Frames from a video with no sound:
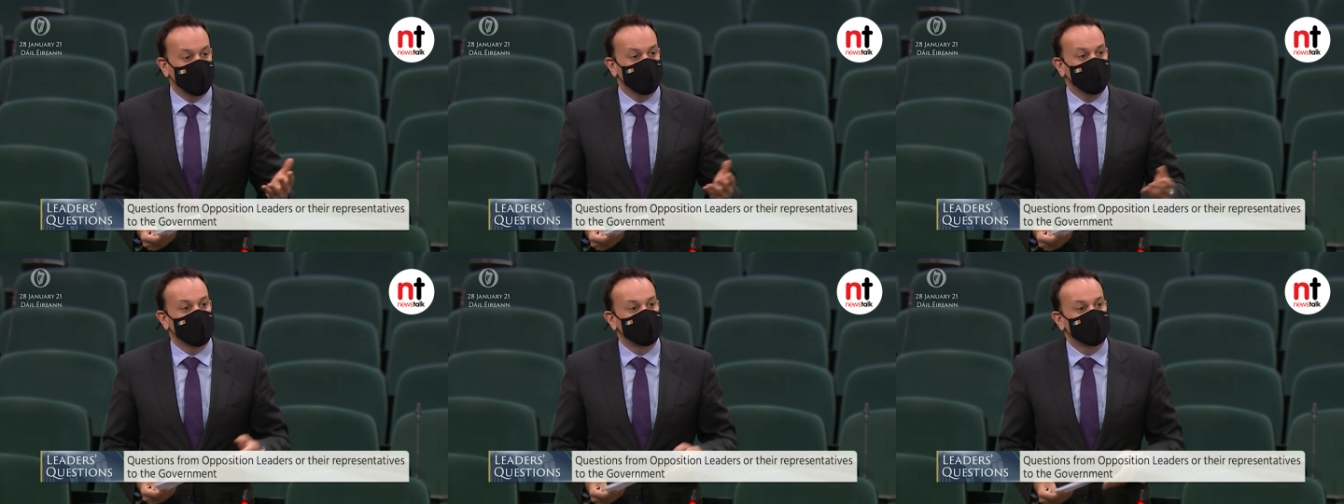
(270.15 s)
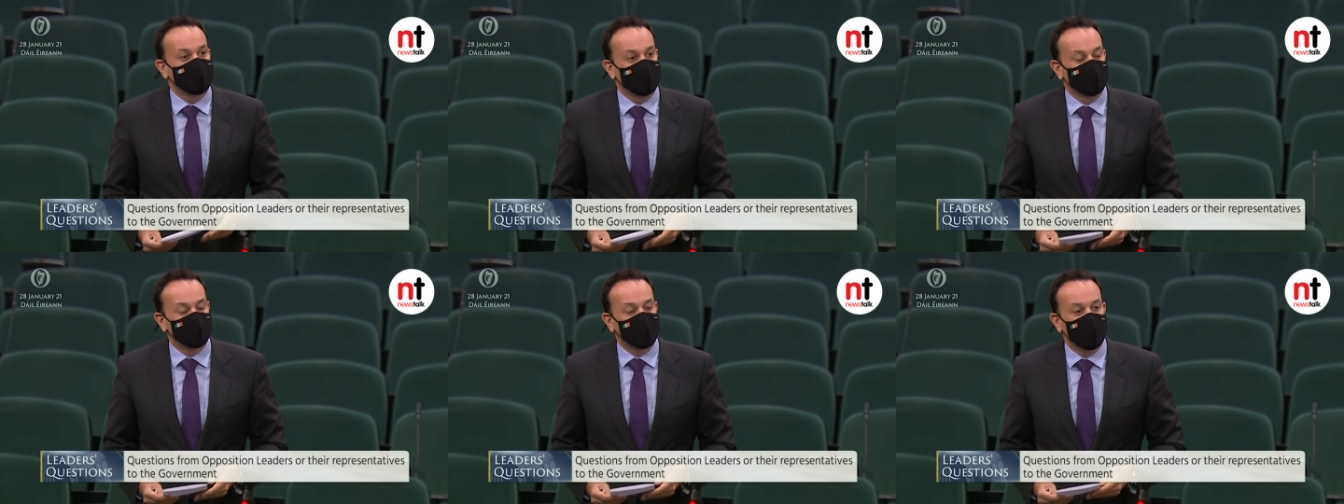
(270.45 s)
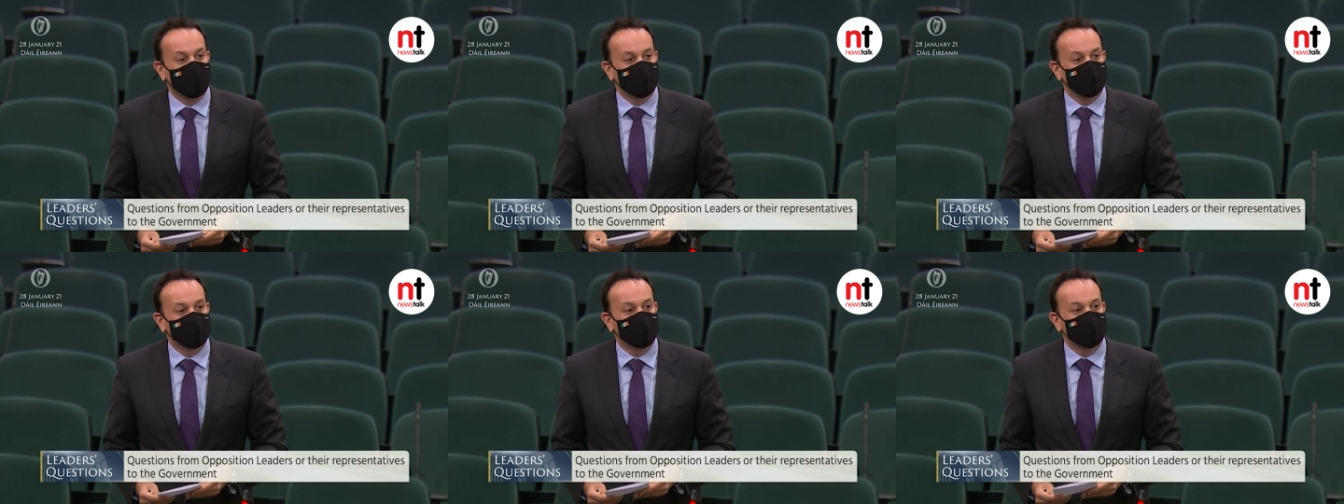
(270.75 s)
yet that has
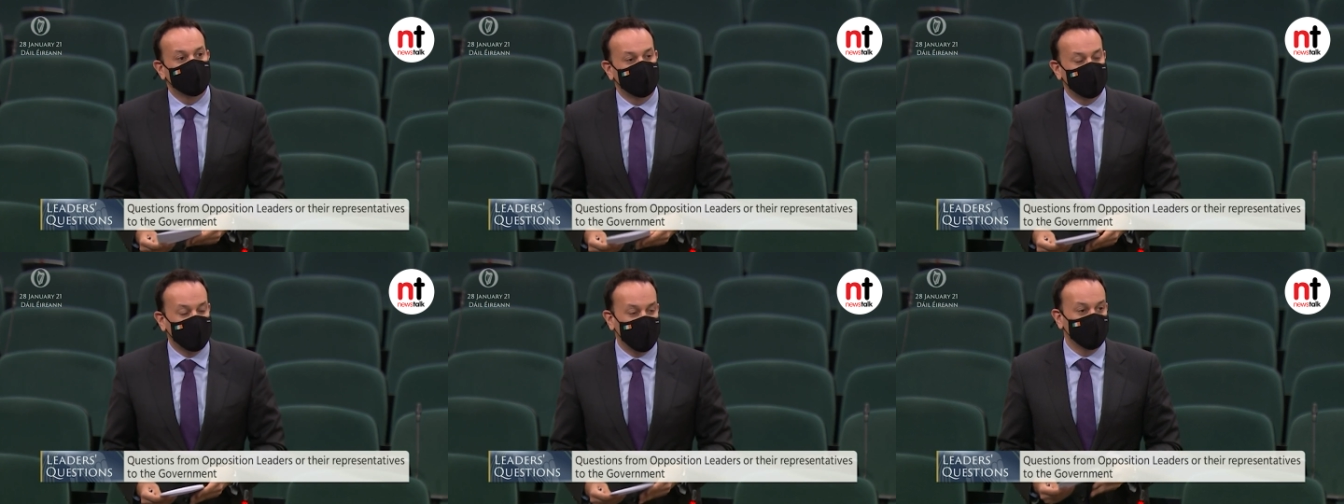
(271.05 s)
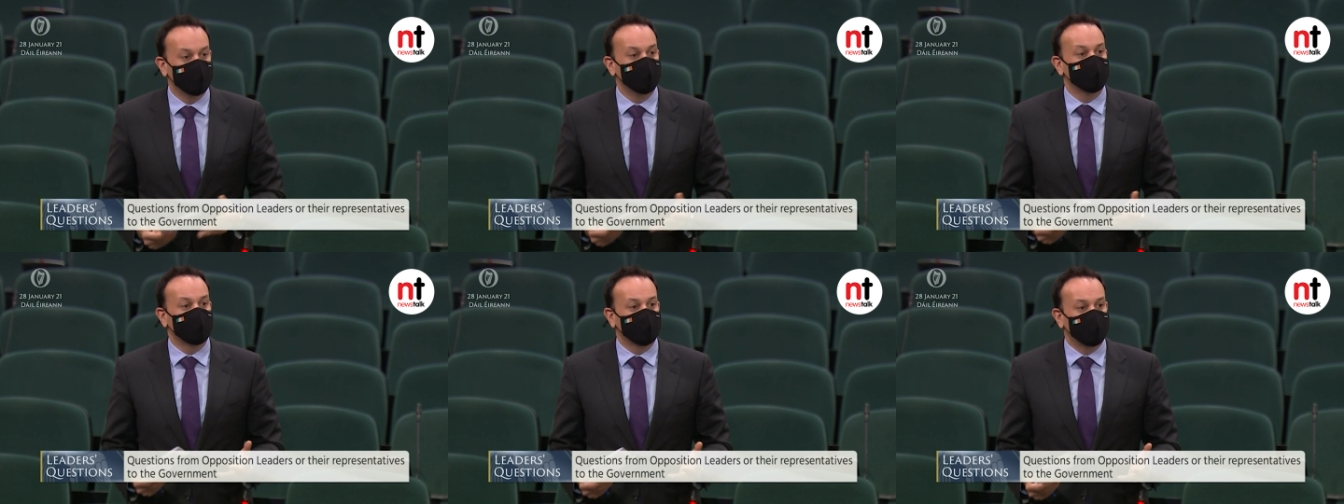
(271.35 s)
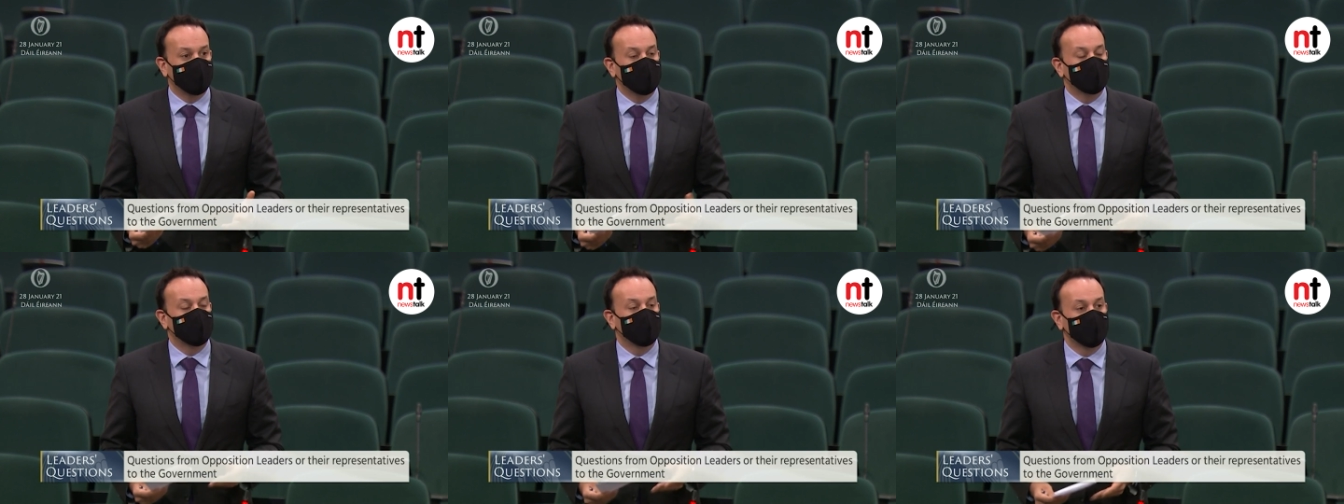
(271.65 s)
helped thousands
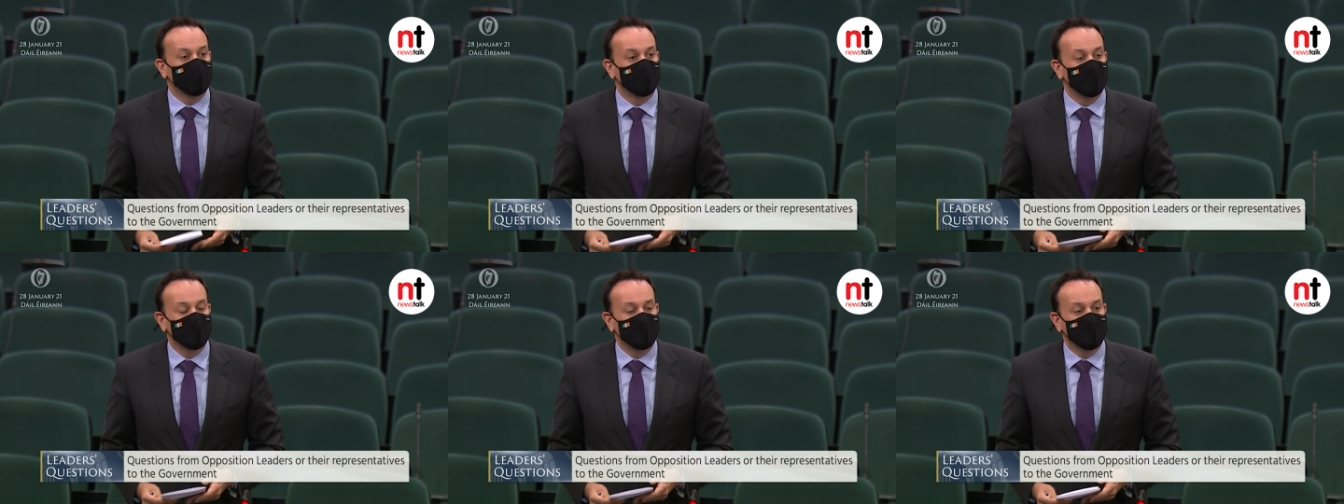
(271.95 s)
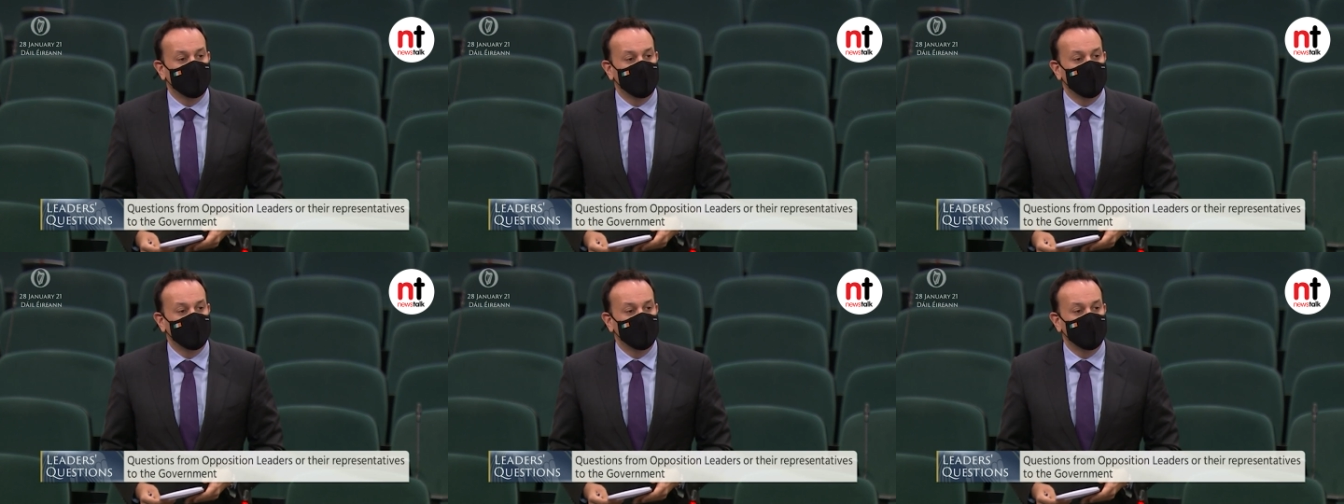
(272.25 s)
of people